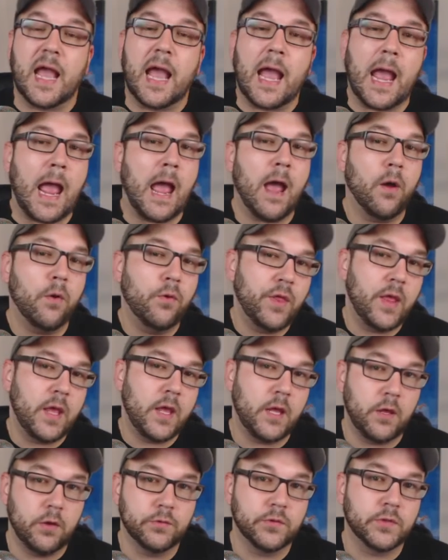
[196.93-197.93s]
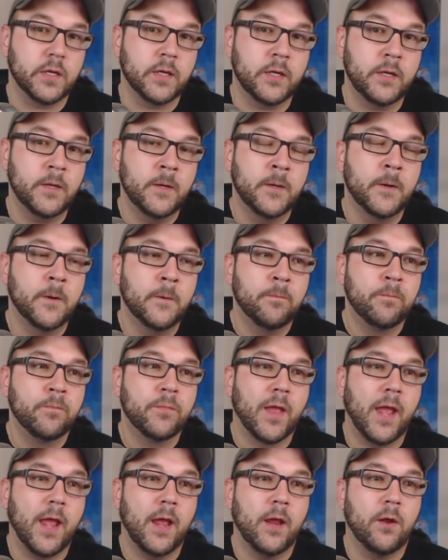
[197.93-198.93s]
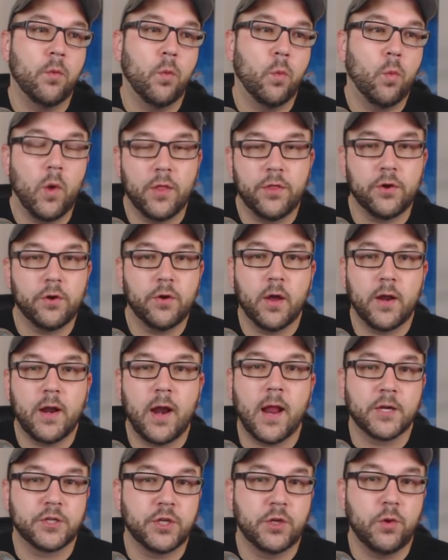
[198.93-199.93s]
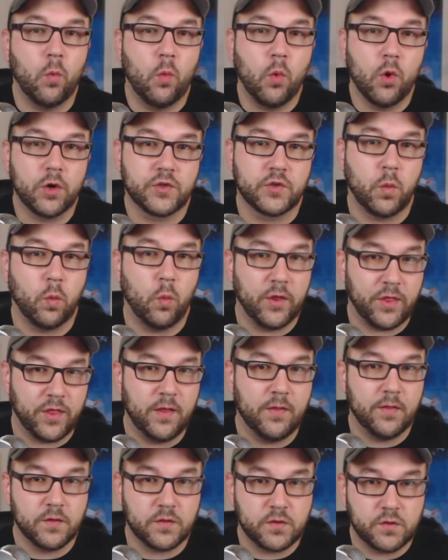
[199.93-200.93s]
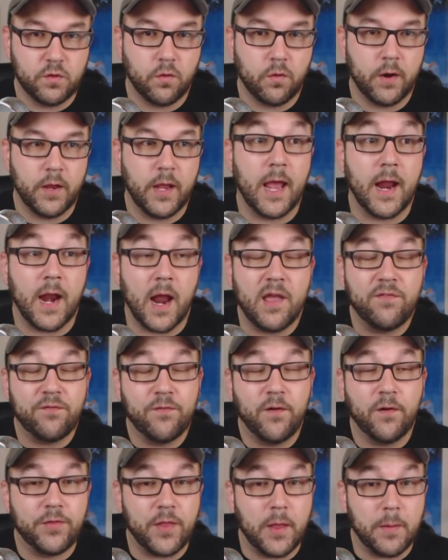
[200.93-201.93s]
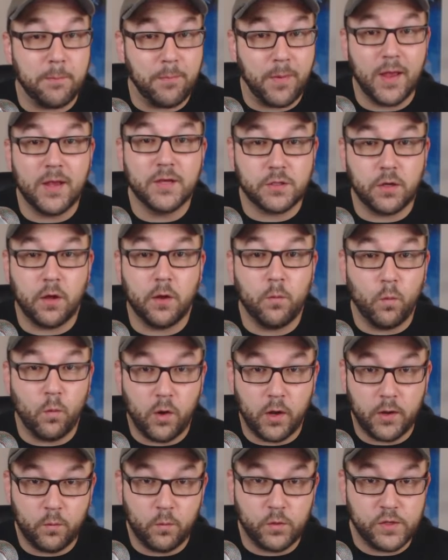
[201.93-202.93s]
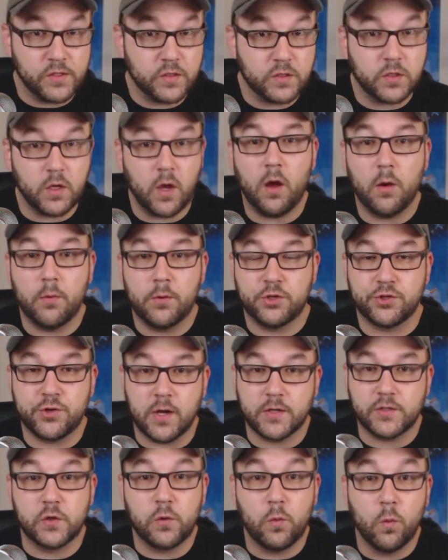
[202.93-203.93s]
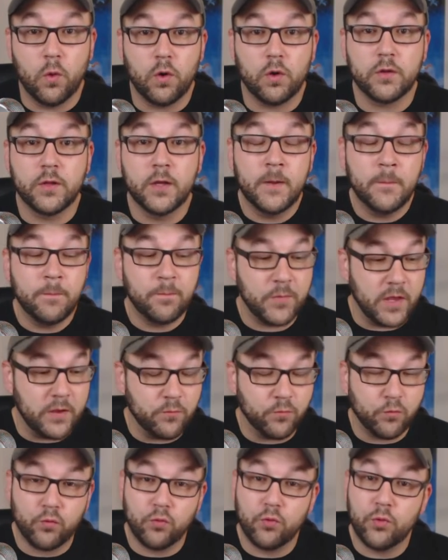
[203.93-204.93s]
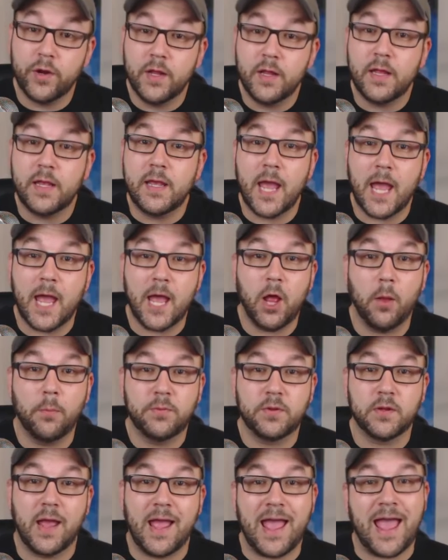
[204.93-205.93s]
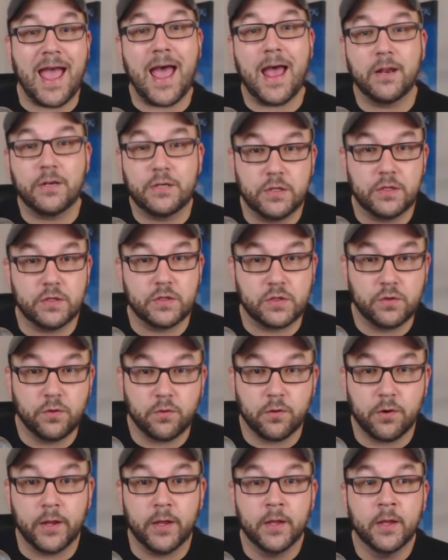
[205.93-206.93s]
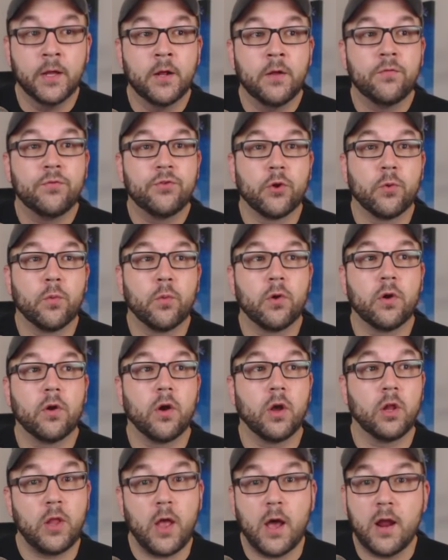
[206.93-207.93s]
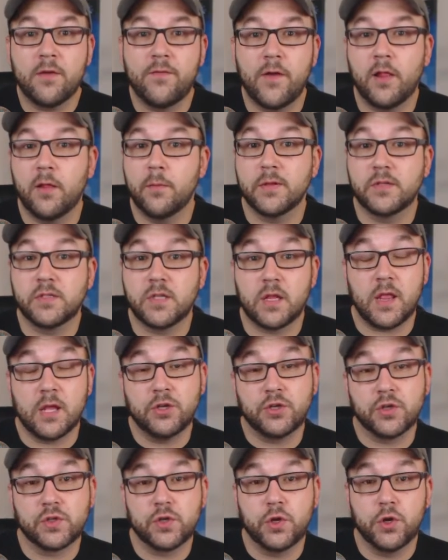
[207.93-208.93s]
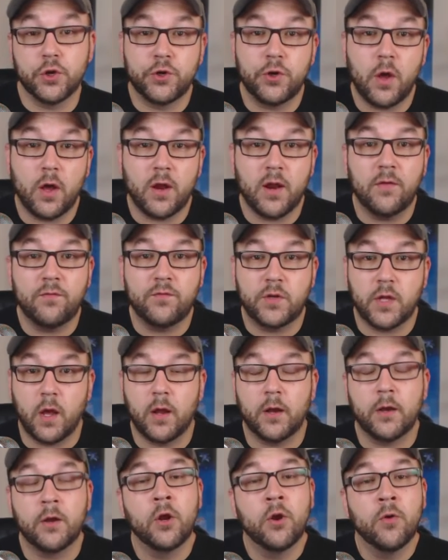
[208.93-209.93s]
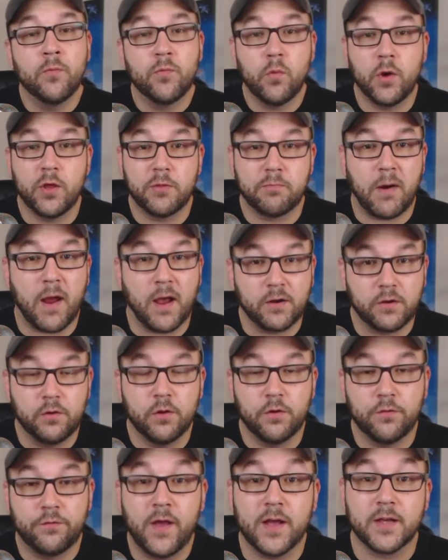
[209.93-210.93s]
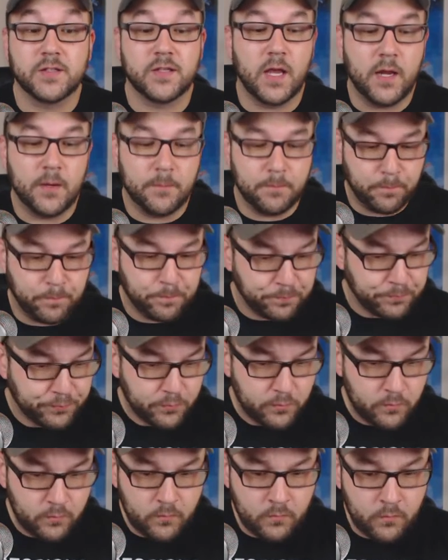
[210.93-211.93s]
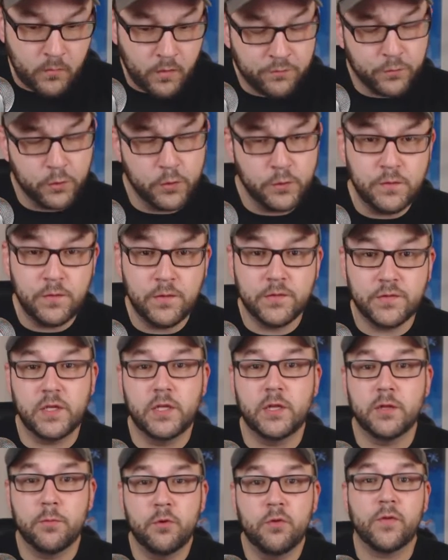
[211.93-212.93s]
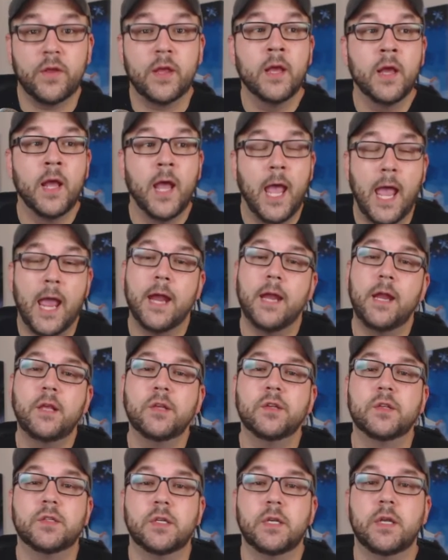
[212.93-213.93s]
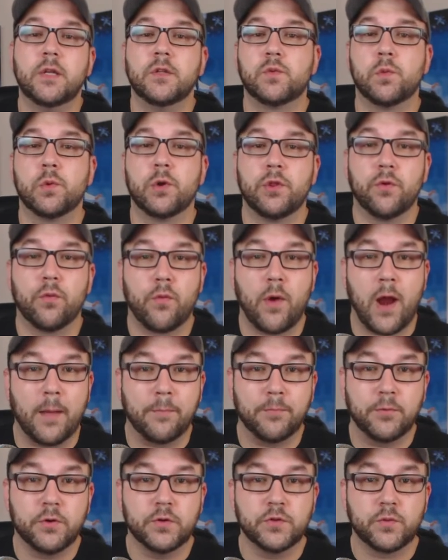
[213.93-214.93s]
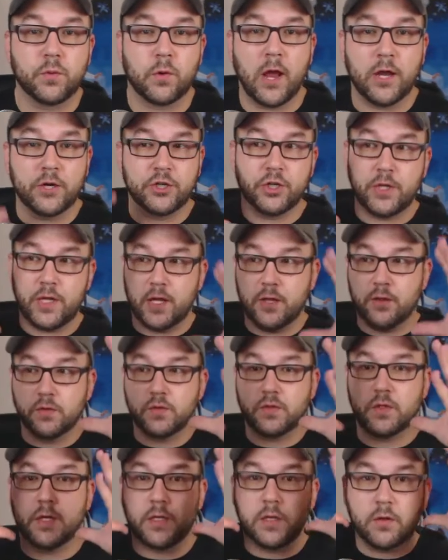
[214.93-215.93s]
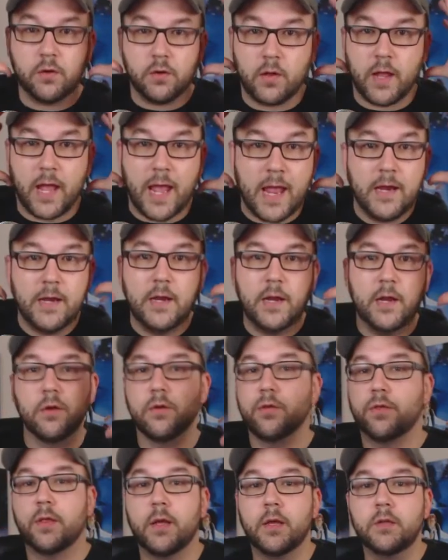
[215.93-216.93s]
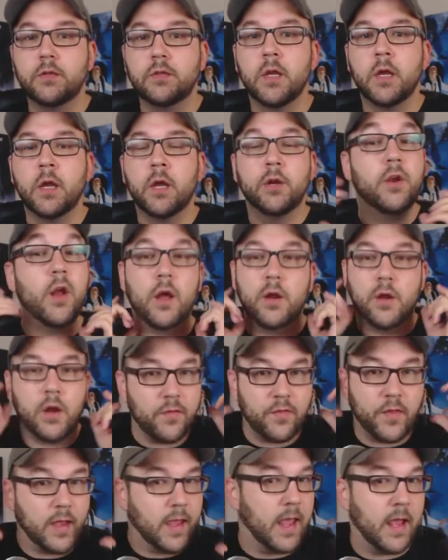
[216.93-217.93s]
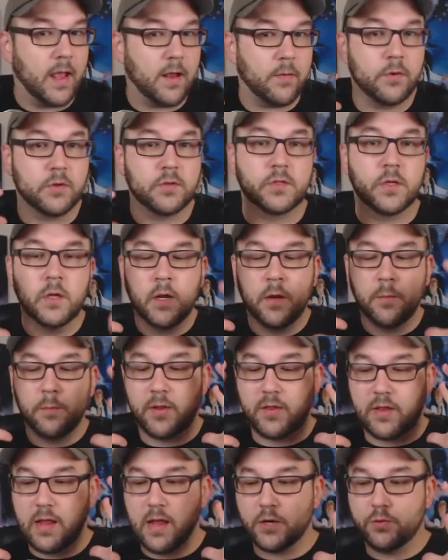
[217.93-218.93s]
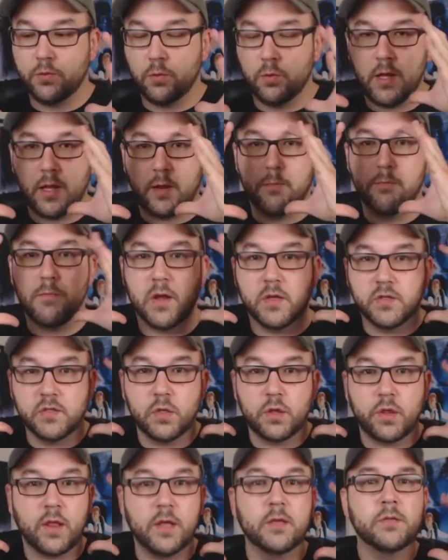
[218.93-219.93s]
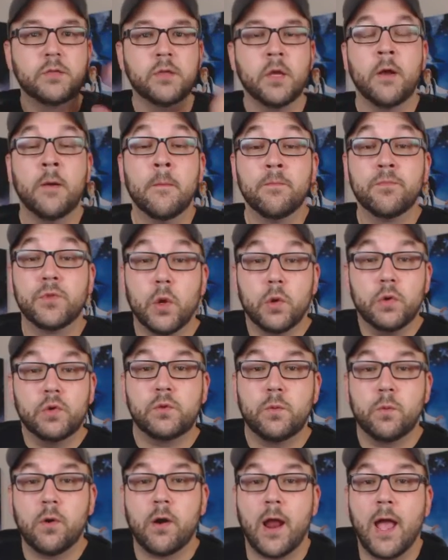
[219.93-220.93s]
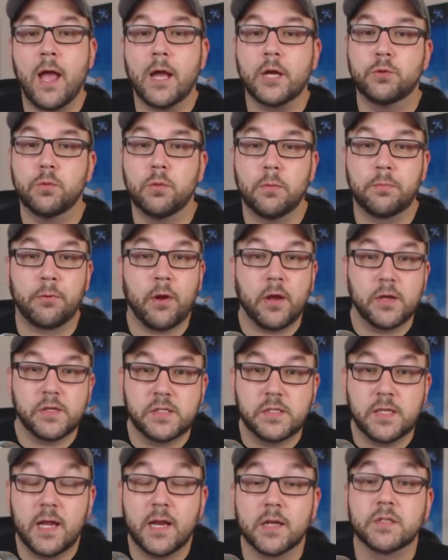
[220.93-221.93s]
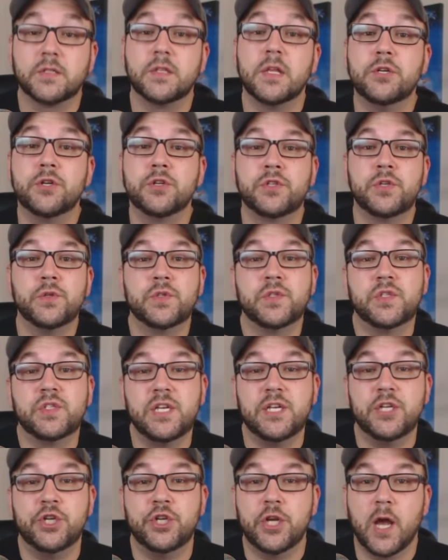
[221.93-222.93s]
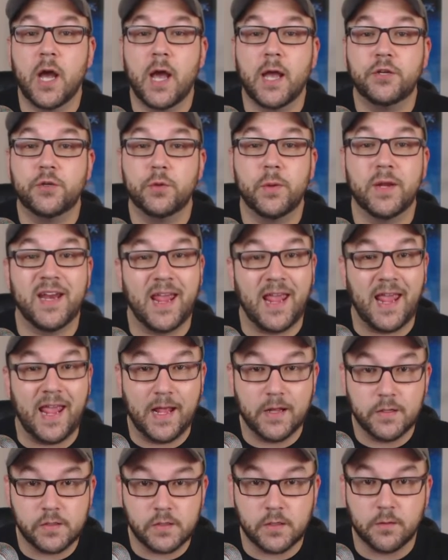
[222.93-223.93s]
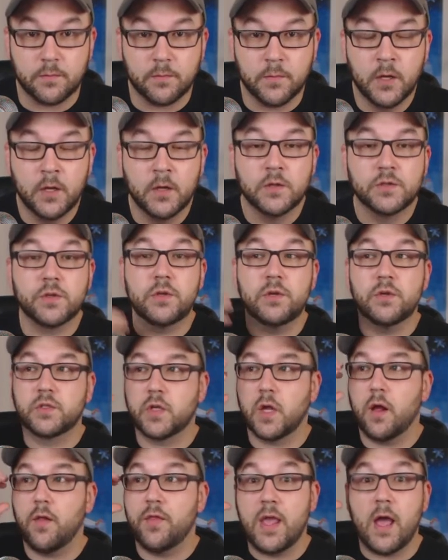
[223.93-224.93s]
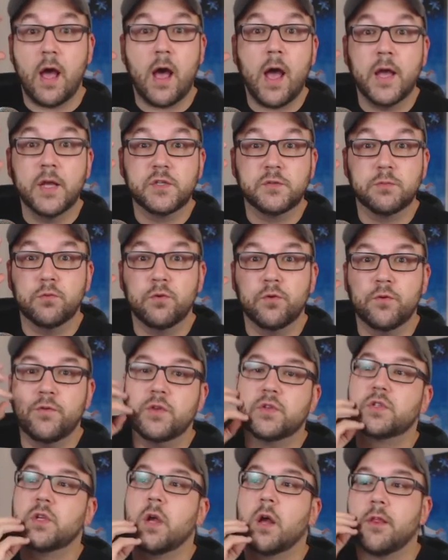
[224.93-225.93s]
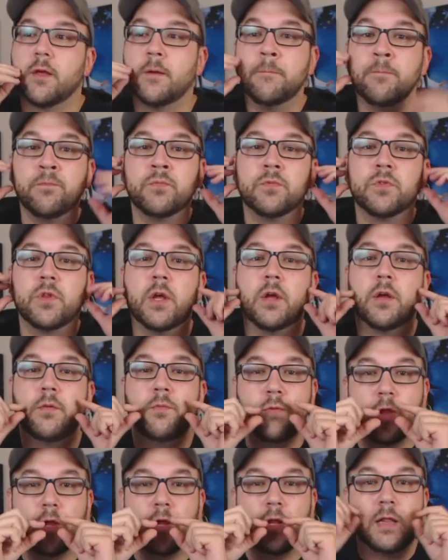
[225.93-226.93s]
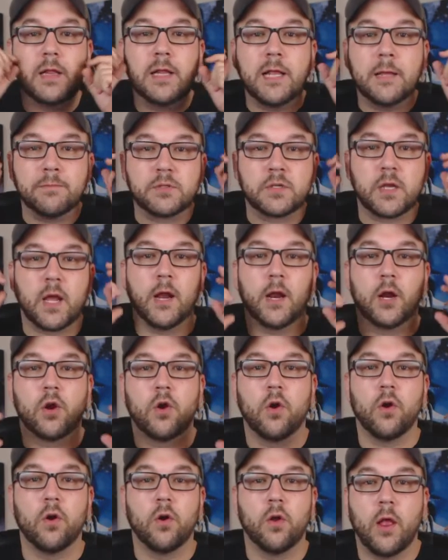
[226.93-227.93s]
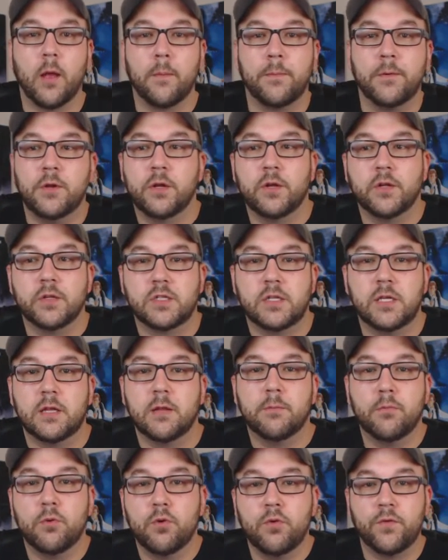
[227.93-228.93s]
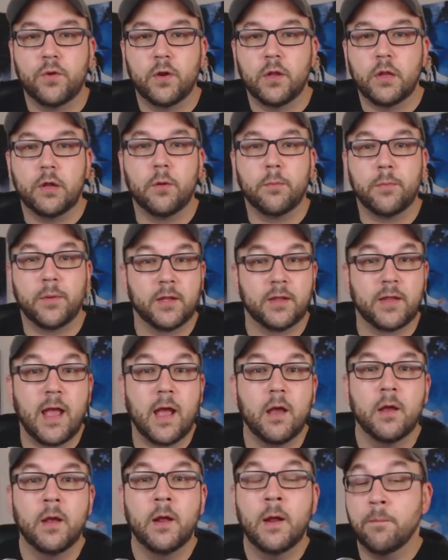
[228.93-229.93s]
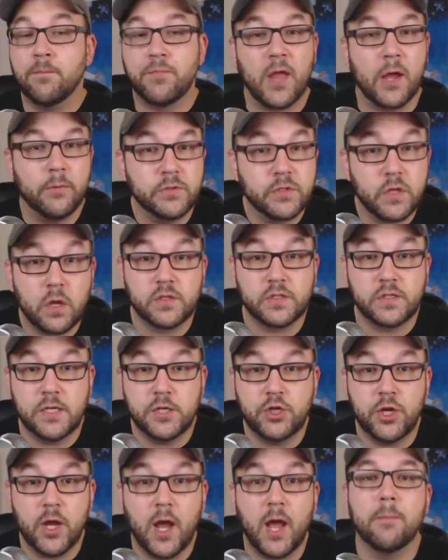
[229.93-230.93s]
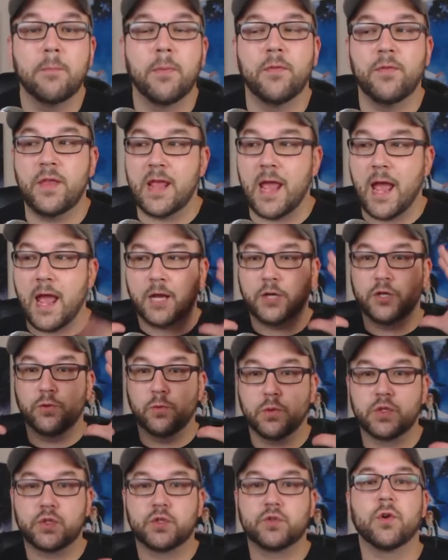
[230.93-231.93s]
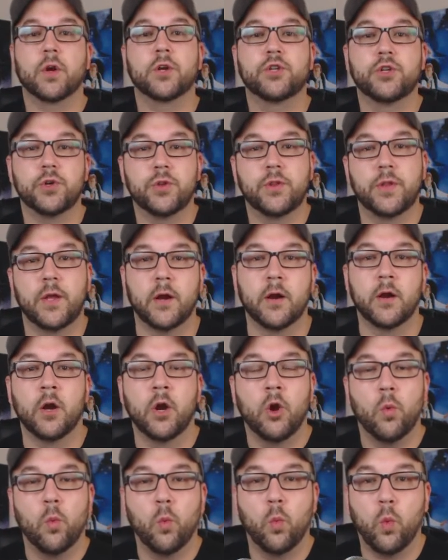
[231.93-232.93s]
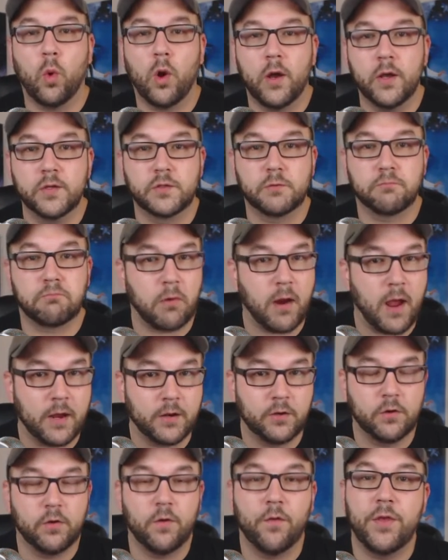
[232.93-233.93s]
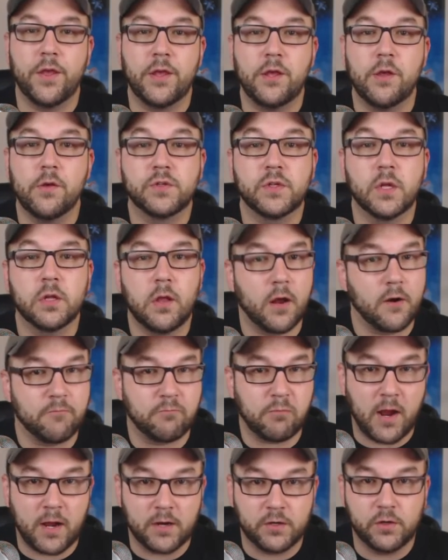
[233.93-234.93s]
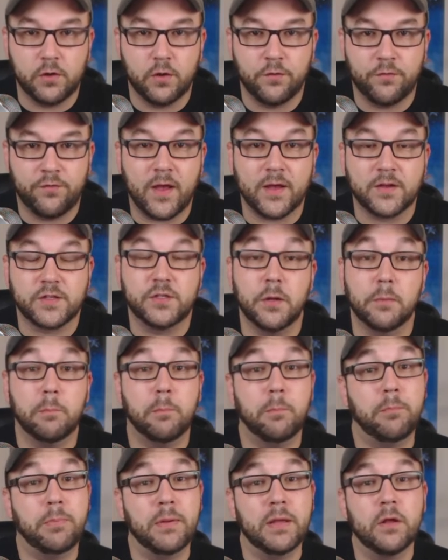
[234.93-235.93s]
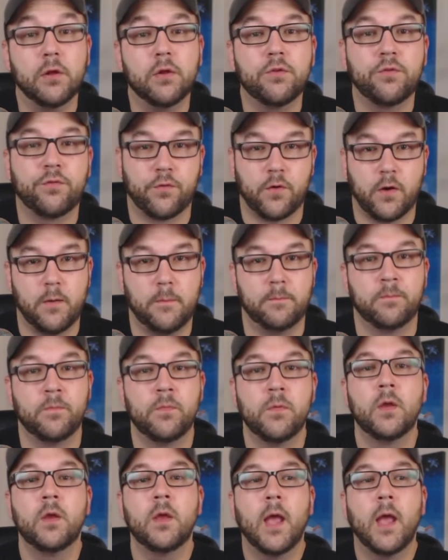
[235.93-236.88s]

It's how they use it and whether or not it actually works within the story. And I felt that based on what we saw with Jurassic World, it really helped add to the story. There were a lot of elements that they just could not have done with practical effects. And for those of you who've seen the movie, any scenes where the raptors were actually in those like little headgear things, not the cameras, but the actual like muzzle things, those were actual prosthetics. They just used CGI to enhance them. So you saw the eyes move, you saw the lips kind of curl up, and you could see them moving a little bit. That was all CGI, but the actual structure there was practical. They used a lot of practical effects to build from.